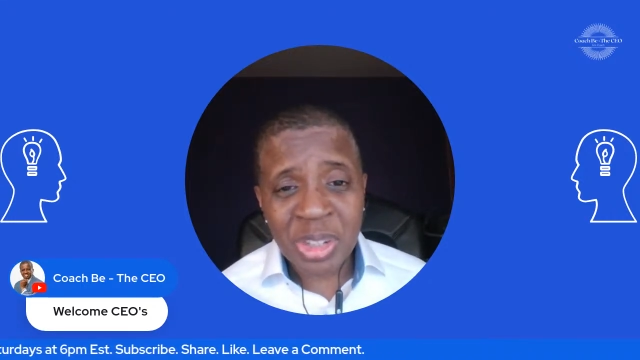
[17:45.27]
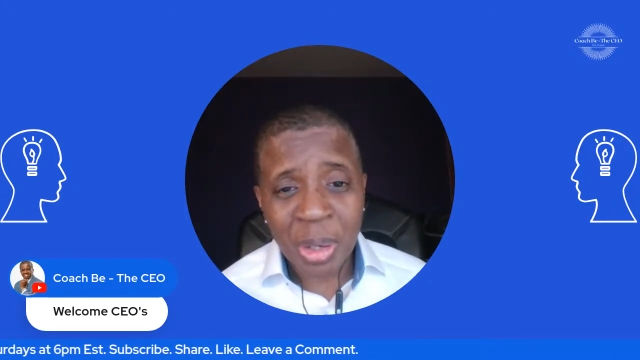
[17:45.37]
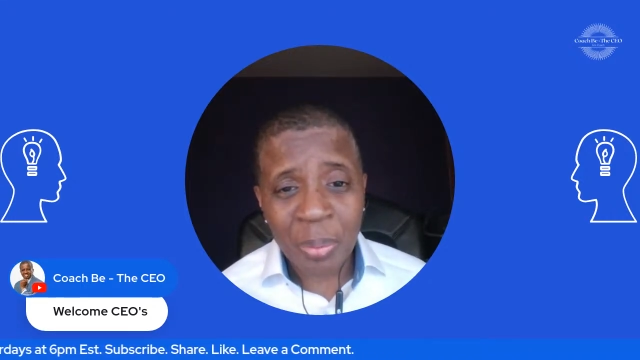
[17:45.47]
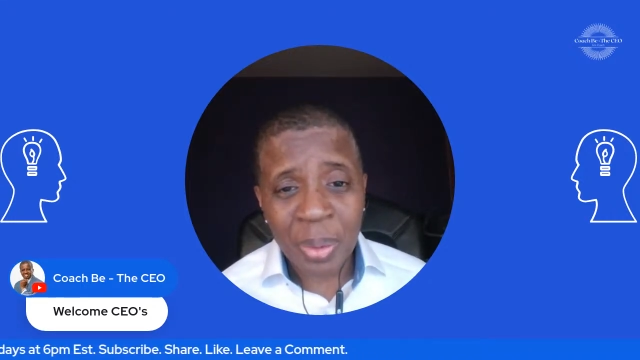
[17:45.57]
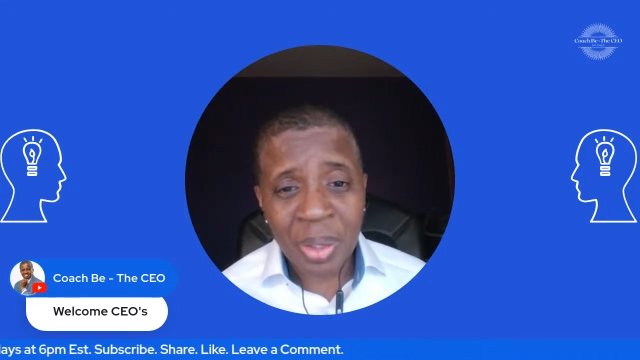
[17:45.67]

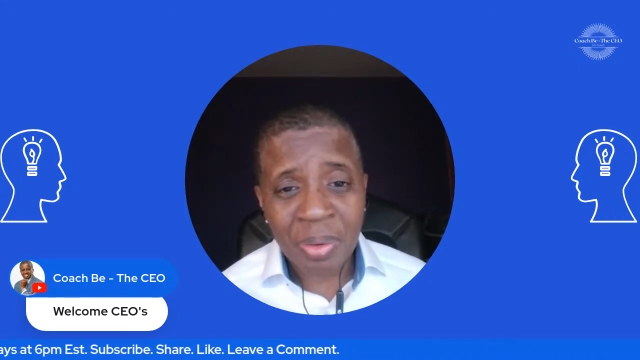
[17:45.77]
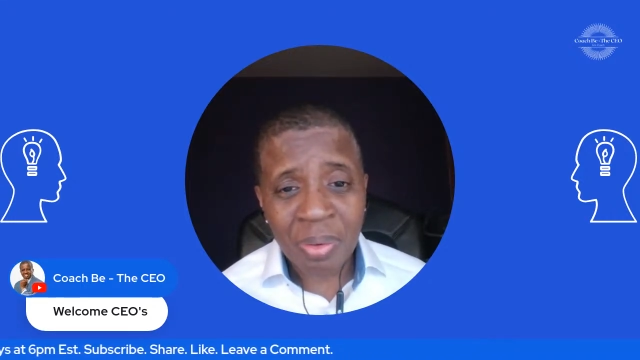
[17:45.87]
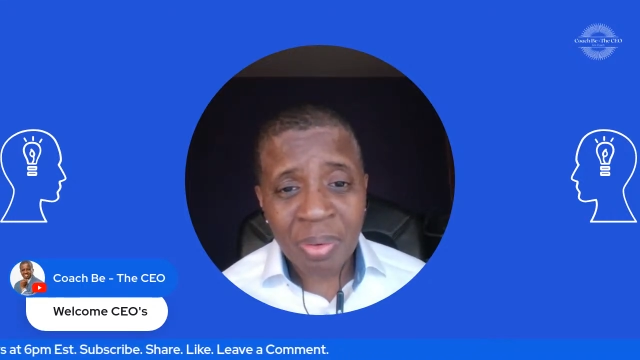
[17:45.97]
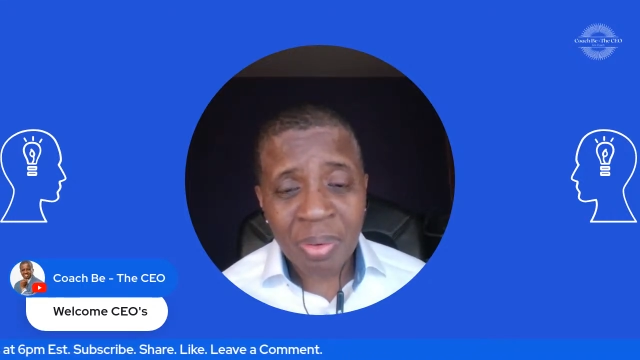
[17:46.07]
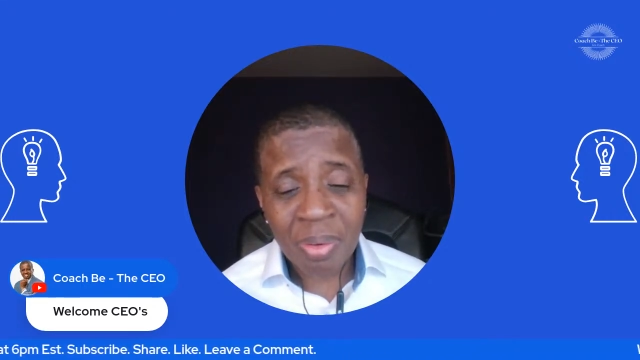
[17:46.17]
going,
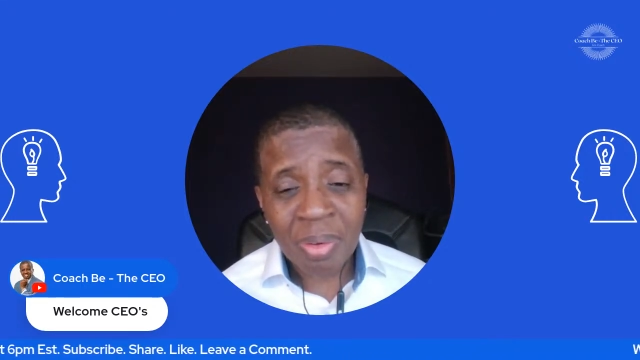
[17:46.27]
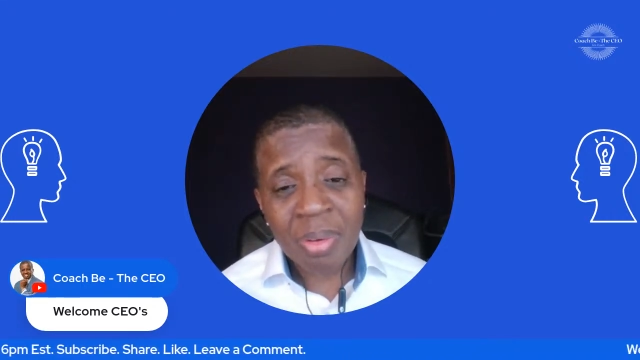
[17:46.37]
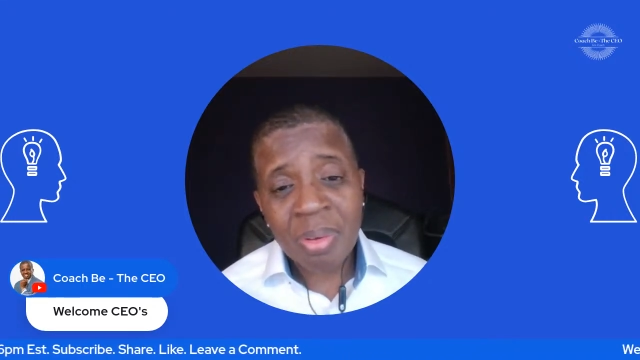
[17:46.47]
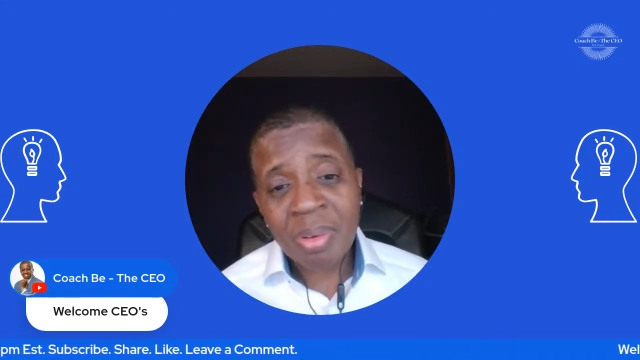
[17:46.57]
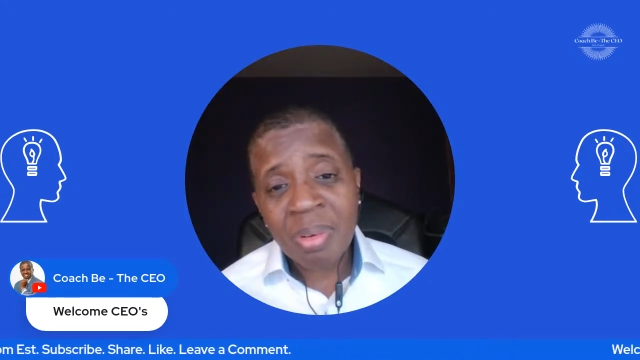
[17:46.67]

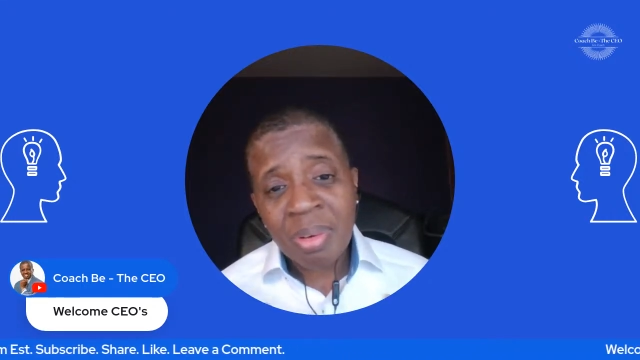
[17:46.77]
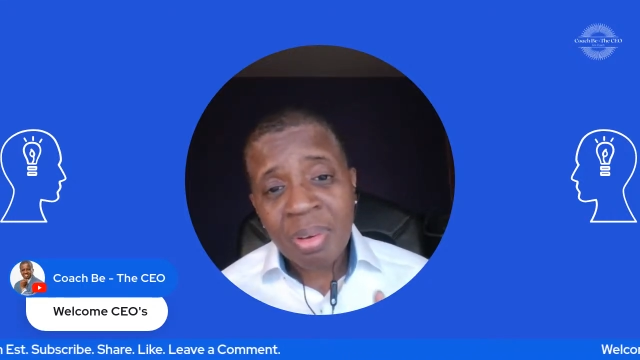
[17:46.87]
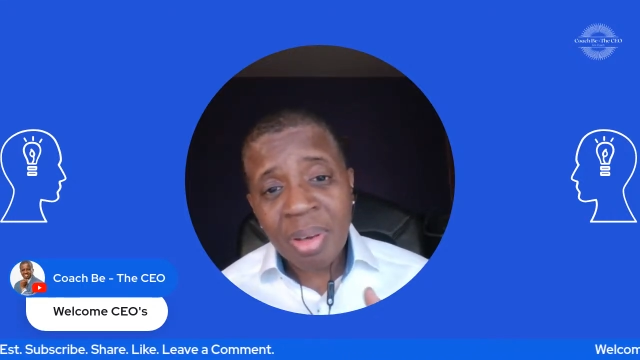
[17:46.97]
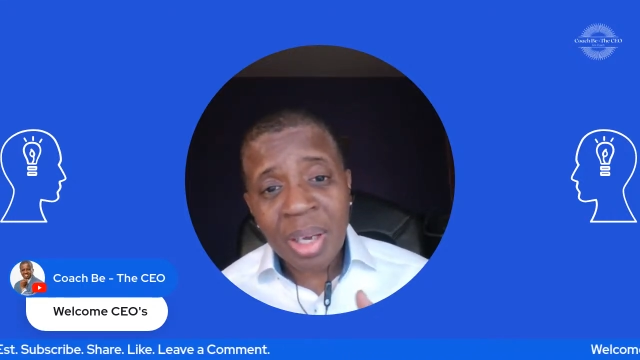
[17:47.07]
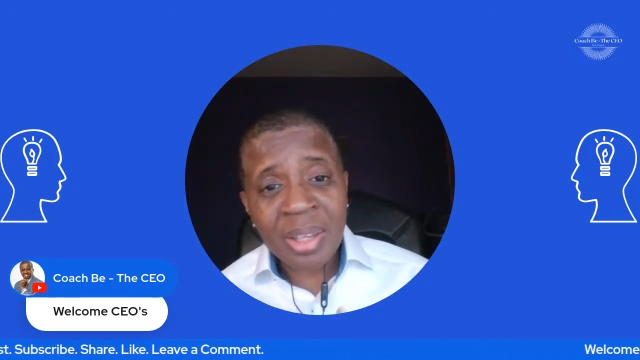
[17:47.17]

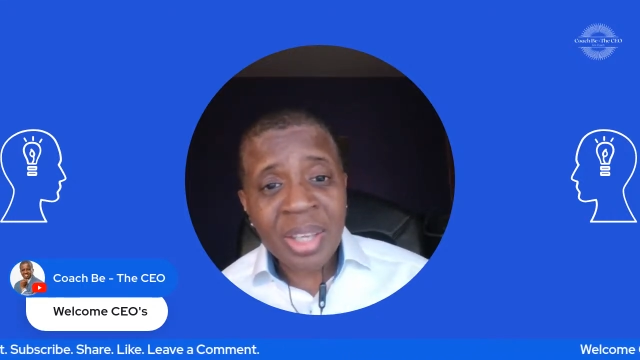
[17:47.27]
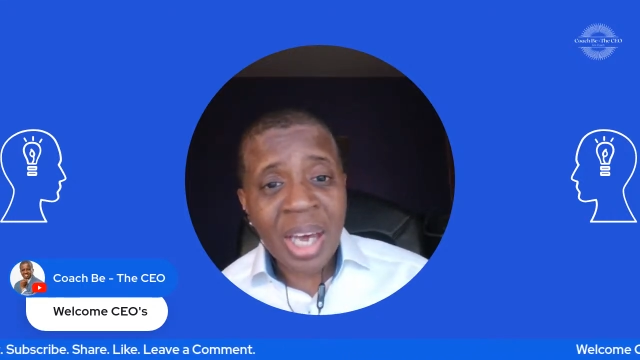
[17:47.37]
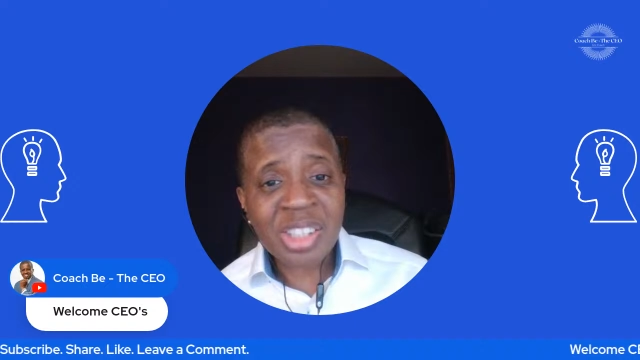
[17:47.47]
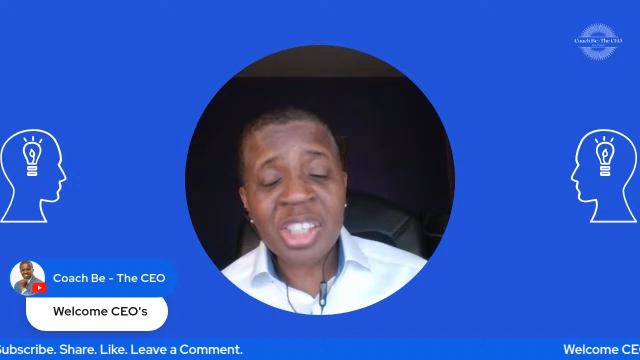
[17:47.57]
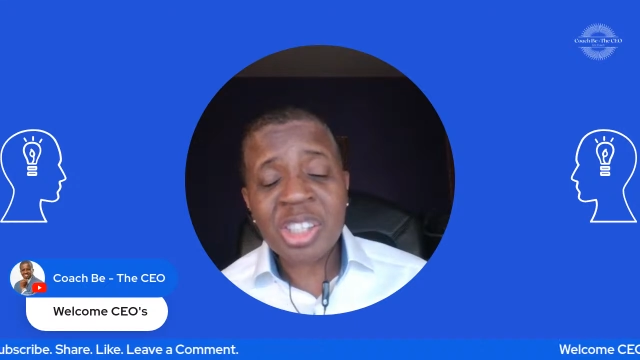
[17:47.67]
and
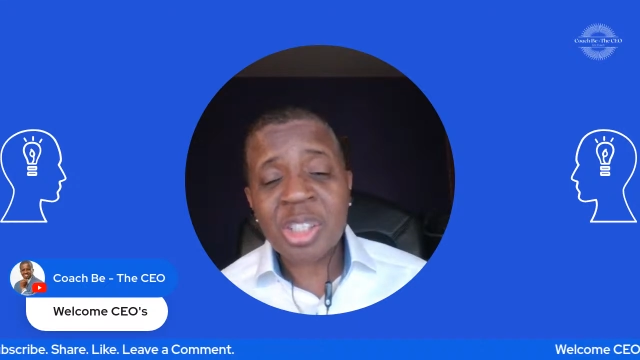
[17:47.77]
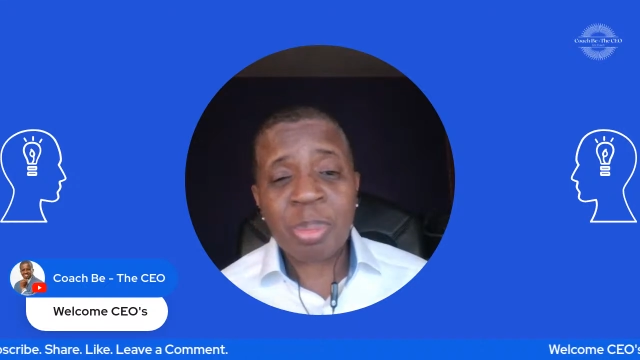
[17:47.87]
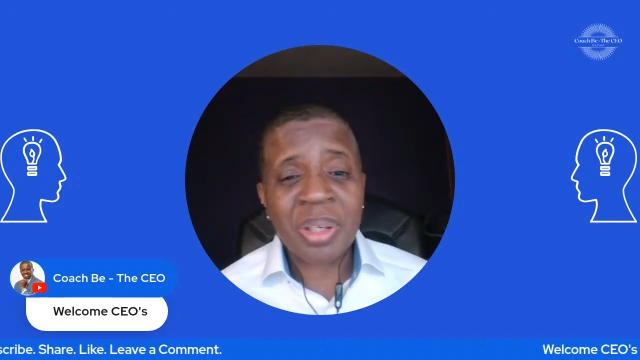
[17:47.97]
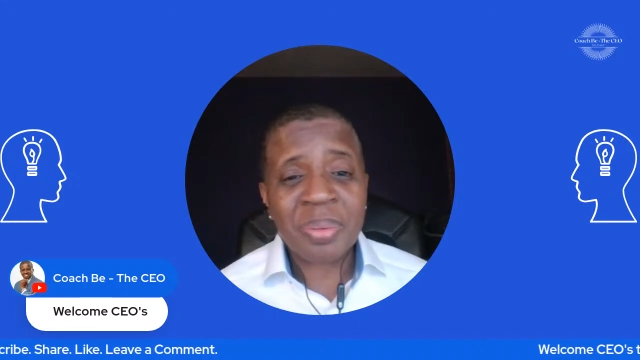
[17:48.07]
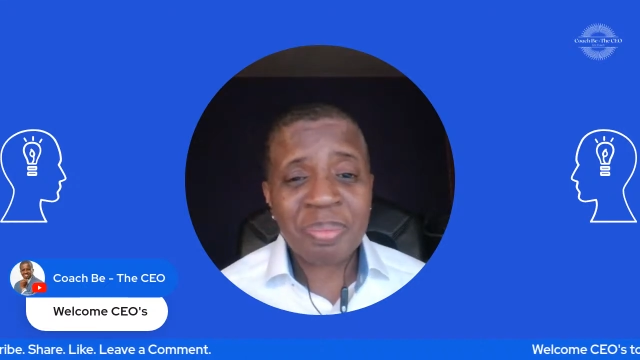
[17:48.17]
that's
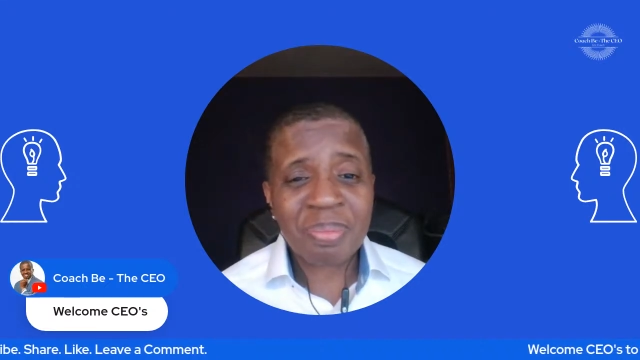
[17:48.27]
discipline.